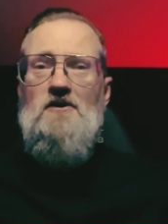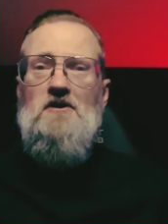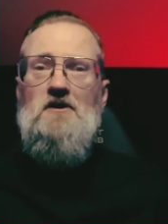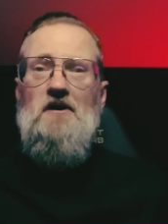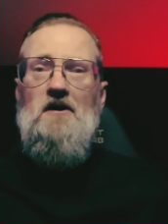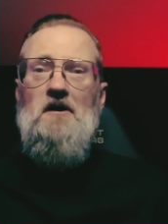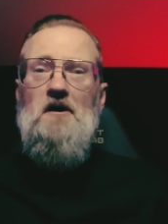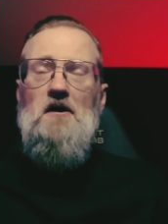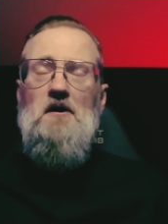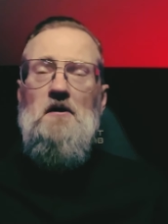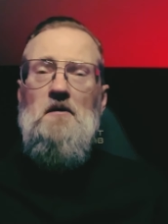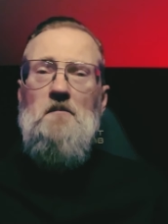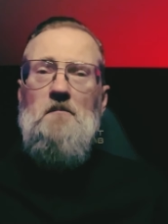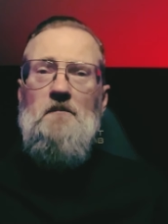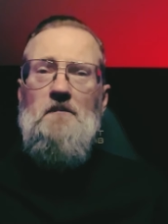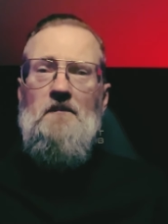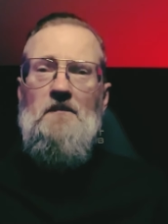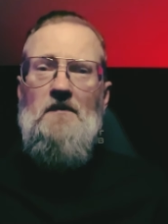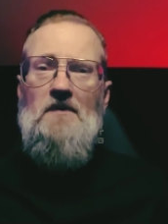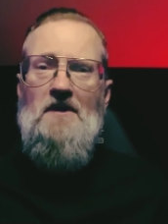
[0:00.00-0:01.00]

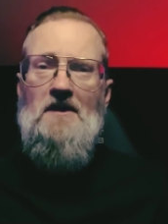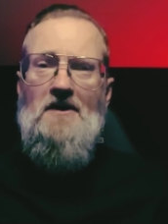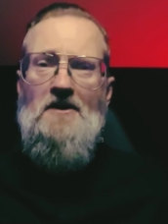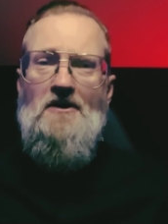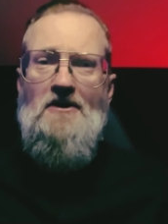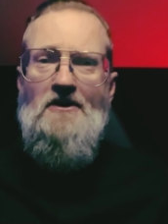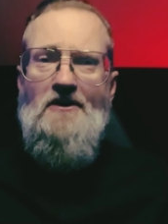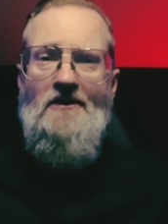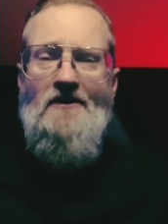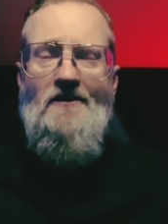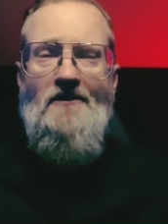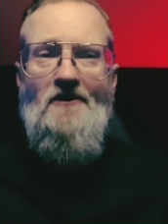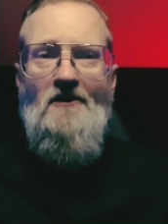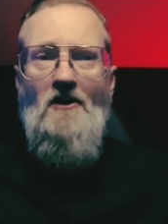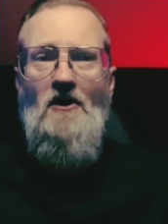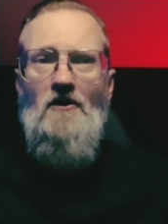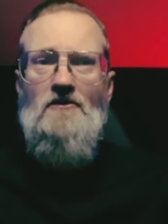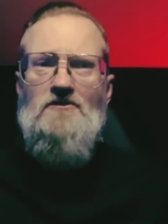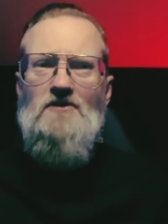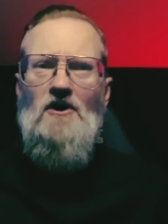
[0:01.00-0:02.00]
um,
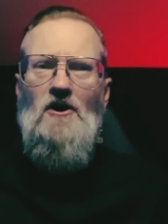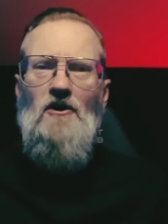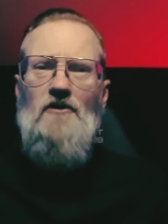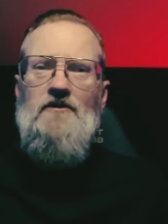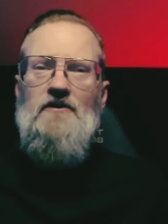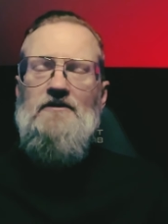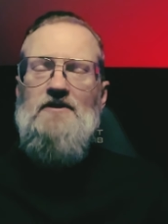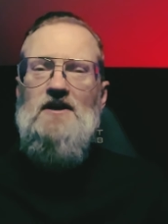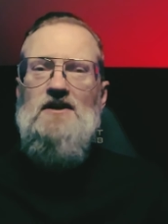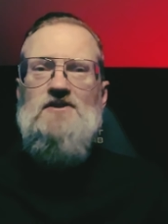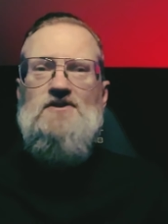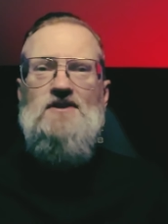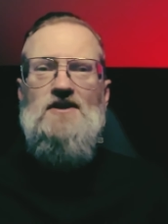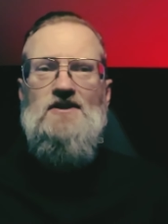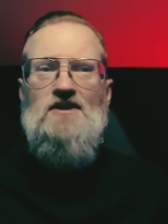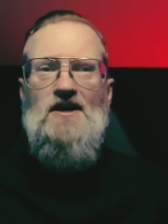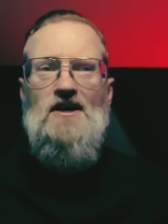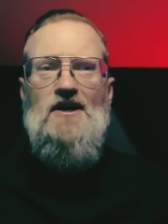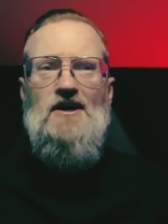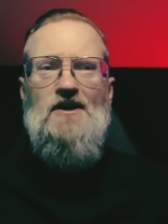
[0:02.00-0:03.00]
all, all the things that
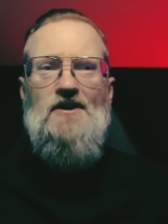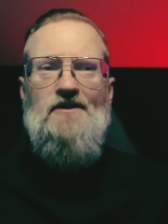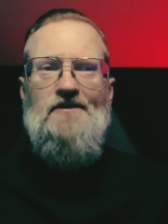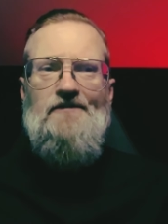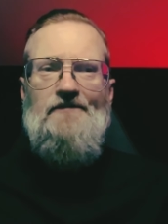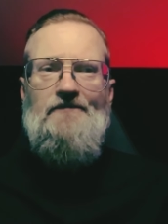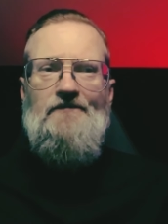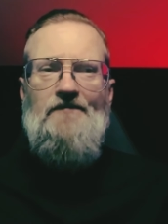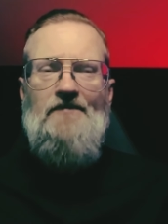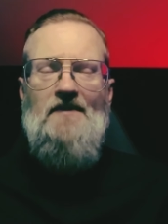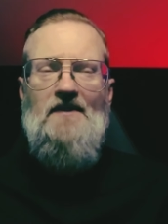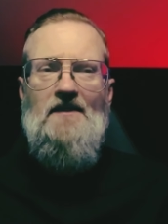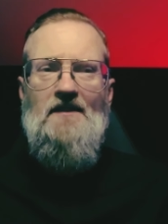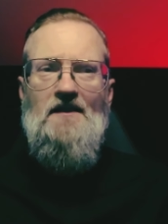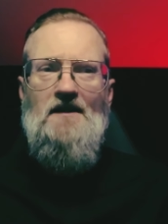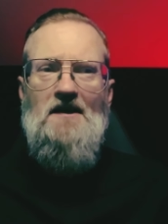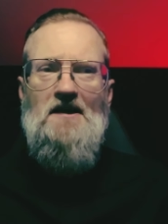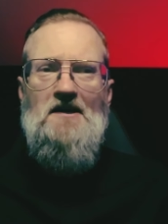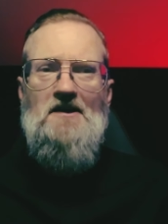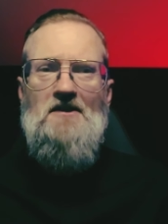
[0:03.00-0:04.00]
they
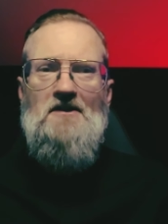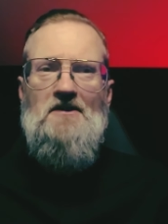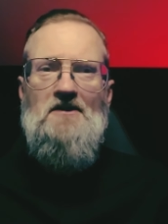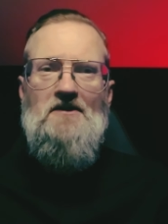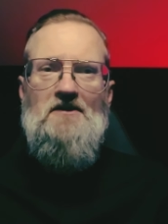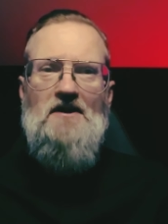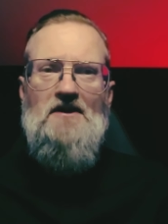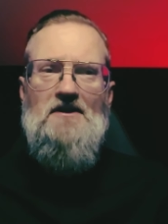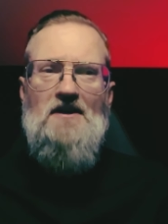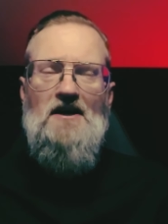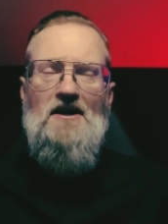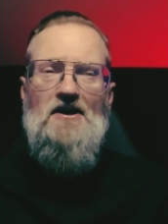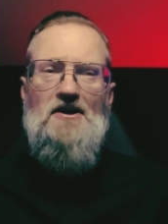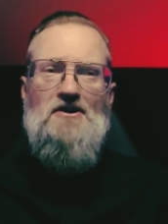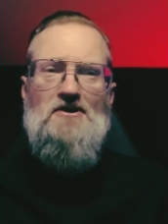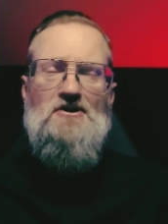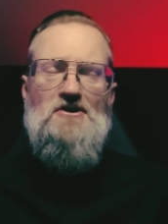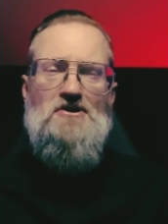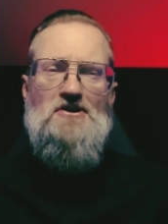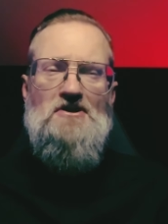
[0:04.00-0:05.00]
that
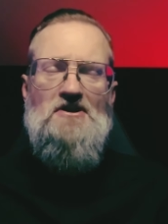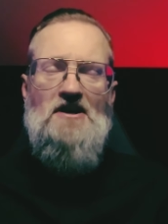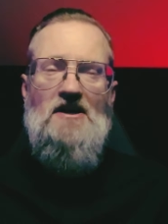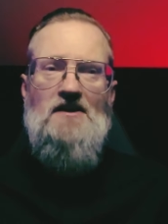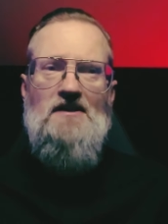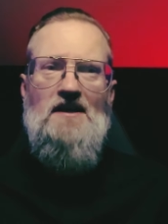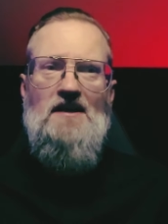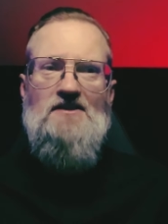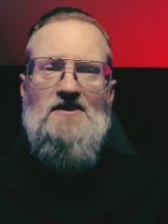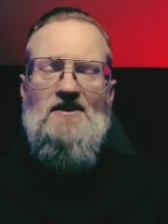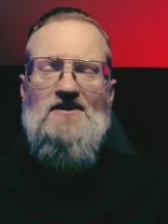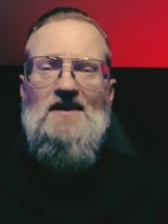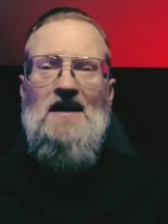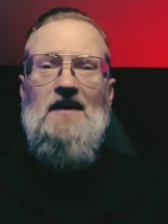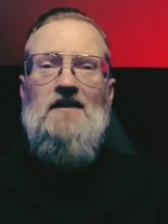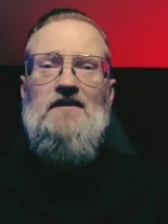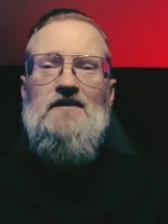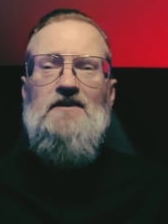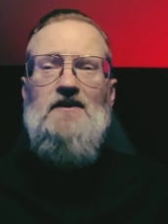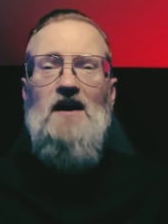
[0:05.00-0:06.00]
they it's
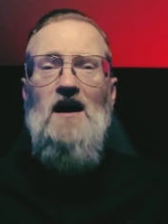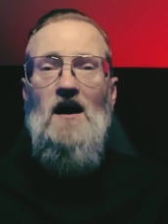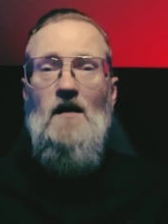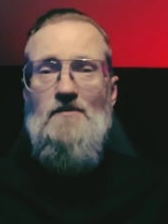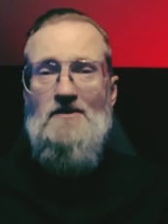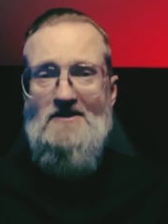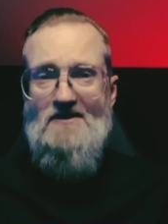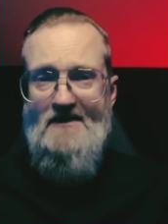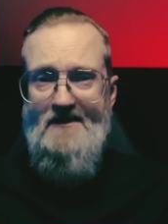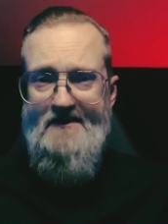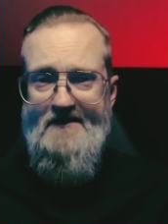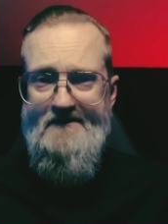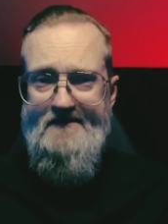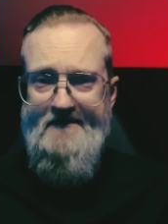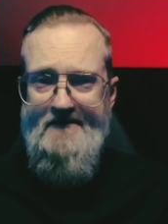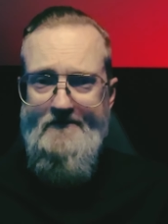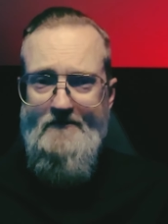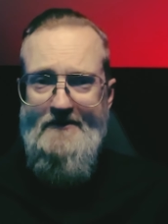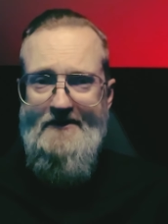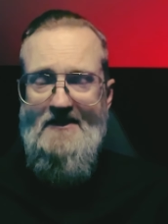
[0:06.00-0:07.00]
exactly the opposite
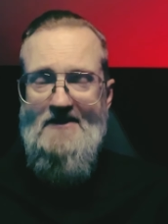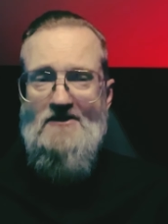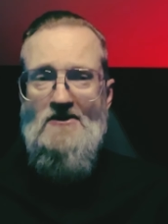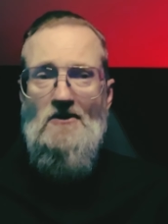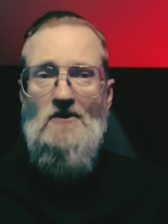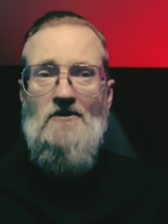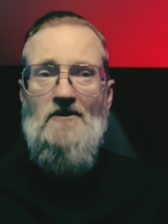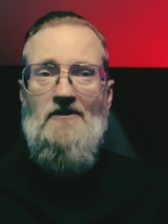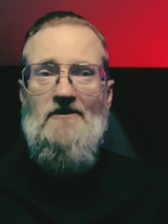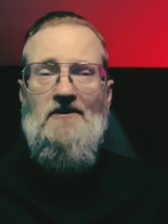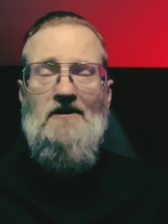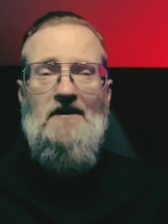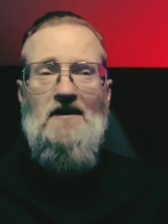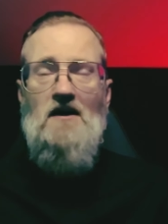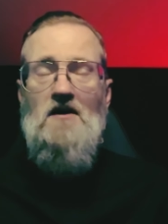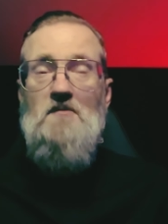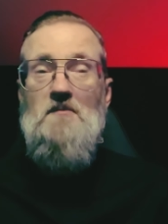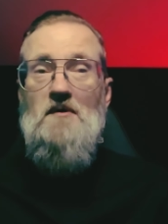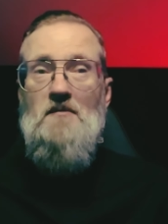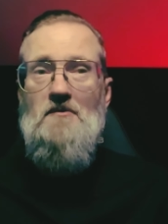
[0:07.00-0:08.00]
of what they told us like i
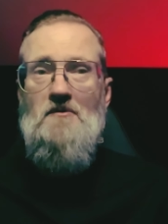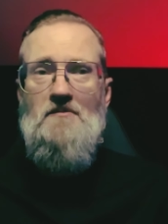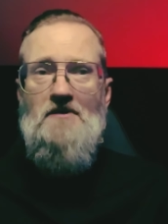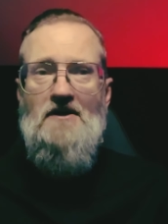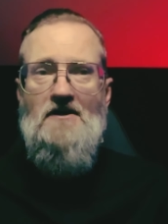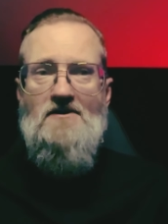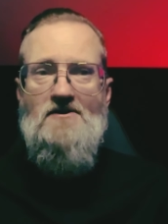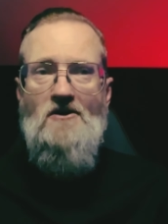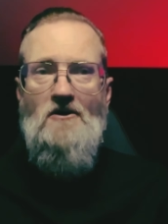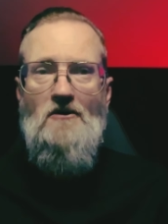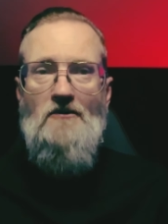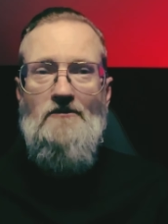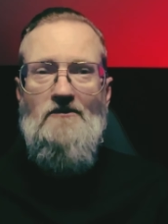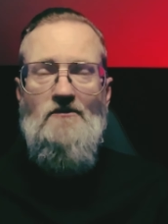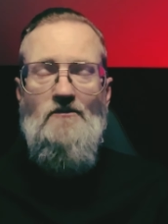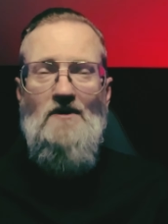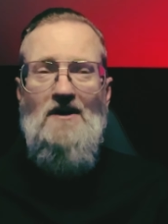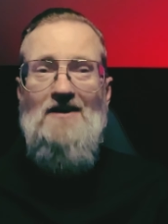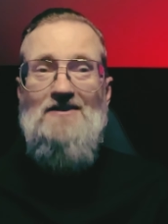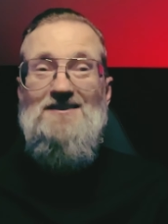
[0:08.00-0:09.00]
remember being told
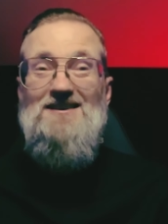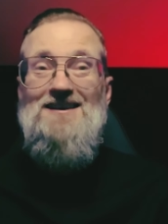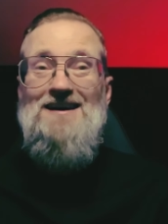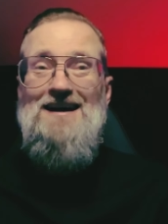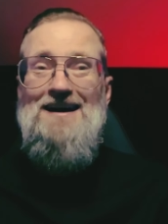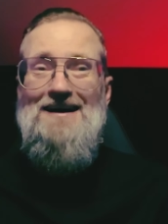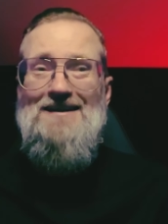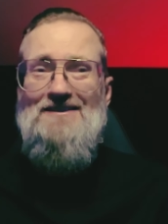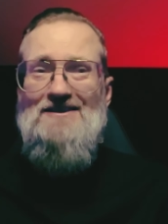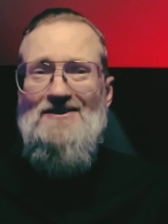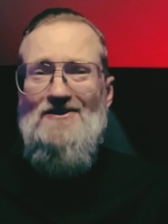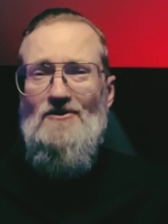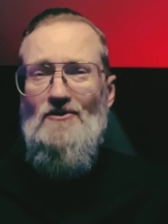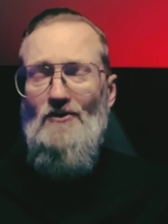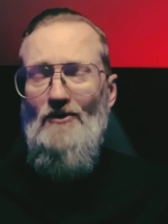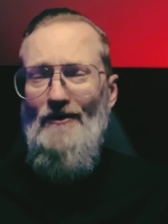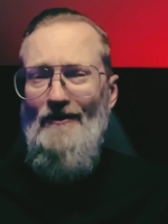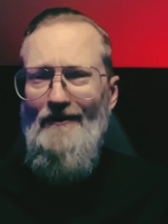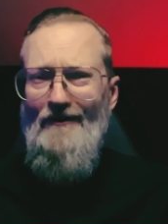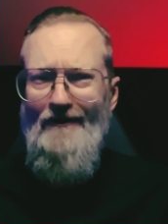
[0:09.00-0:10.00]
when i was in high
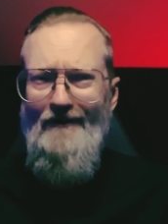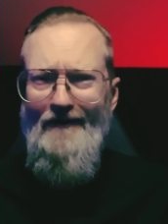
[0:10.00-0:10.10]
school